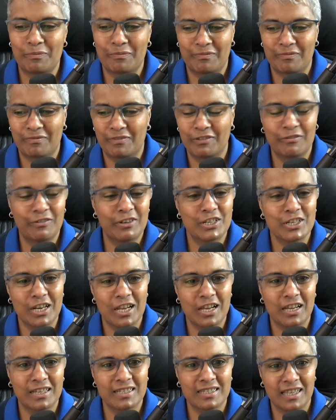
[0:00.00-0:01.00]

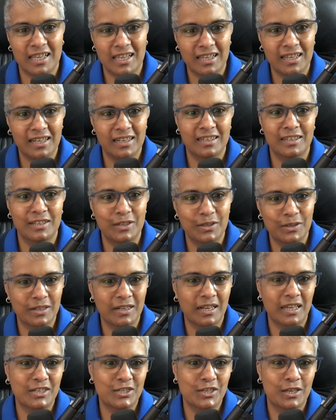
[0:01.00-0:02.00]
visualize that and you can
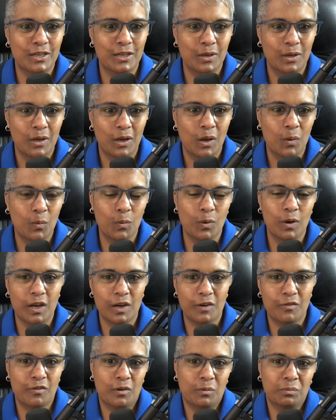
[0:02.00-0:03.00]
actually
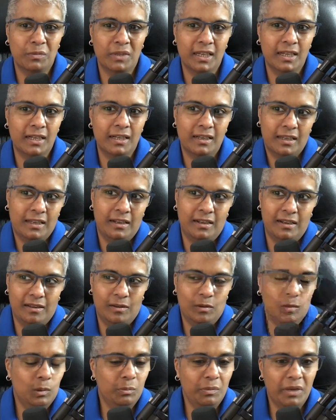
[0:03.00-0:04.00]
work from then, it
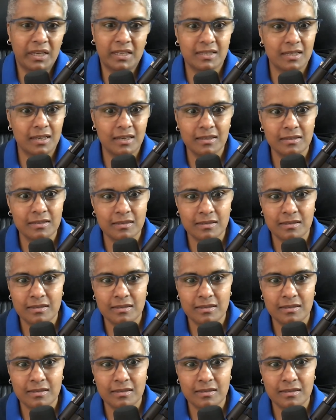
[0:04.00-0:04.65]
all makes sense.